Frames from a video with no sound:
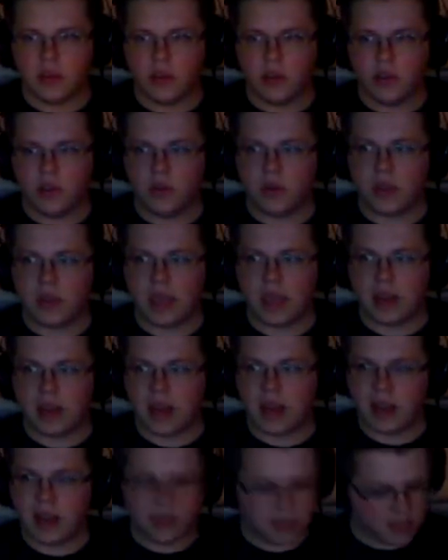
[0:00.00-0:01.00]
you
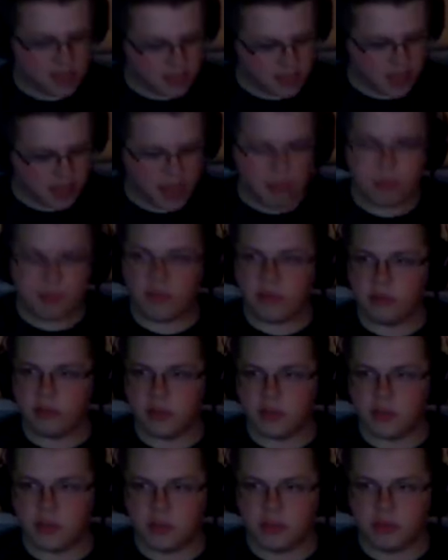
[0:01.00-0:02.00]
cannot escape from
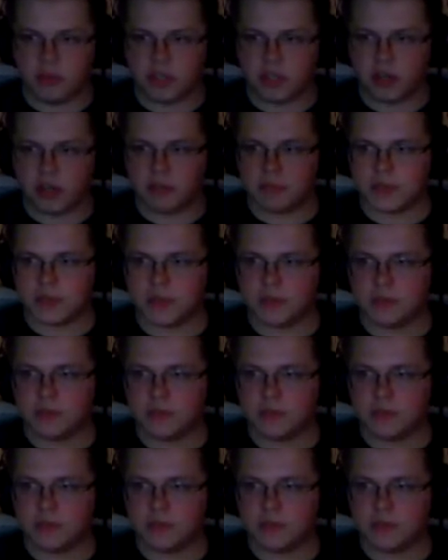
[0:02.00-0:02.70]
the super jumps.